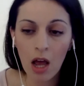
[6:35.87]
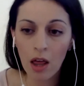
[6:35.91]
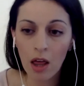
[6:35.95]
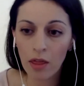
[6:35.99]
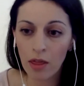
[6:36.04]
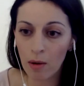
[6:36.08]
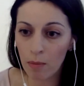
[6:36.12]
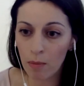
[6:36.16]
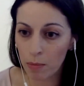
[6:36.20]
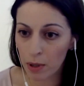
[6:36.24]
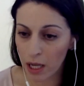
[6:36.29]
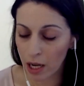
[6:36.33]

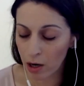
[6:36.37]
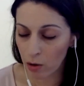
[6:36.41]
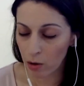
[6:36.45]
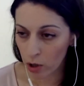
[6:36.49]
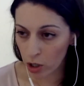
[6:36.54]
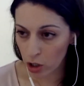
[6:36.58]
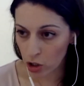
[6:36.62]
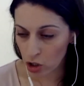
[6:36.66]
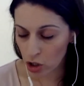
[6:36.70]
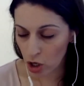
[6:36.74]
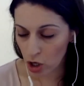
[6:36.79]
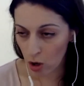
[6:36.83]
the blood work
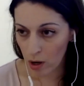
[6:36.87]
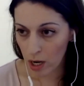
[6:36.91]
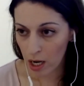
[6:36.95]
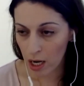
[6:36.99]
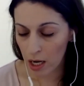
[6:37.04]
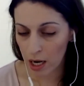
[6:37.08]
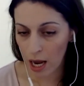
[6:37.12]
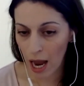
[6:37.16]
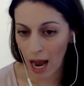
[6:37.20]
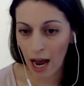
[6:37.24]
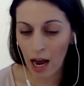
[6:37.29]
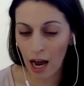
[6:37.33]

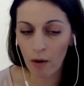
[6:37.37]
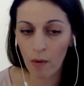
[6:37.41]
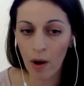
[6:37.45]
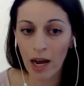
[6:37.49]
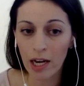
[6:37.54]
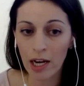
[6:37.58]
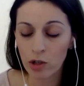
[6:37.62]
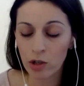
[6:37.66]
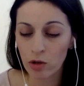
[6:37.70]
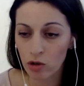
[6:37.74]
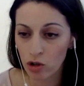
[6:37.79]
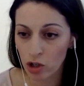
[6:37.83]
showing how
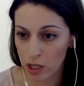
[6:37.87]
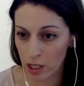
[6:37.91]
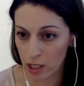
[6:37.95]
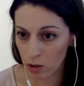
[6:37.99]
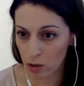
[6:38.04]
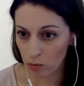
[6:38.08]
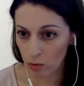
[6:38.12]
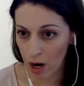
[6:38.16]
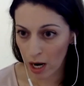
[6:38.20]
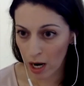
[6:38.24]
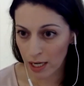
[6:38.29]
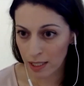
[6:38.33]
estrogen is
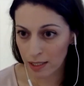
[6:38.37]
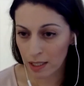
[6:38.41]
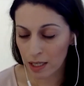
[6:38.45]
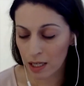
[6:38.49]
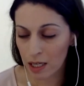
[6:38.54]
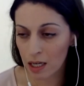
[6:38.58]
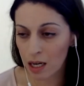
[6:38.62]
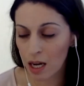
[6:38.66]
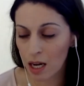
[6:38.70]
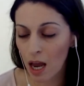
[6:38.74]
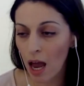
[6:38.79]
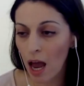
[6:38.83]
rising.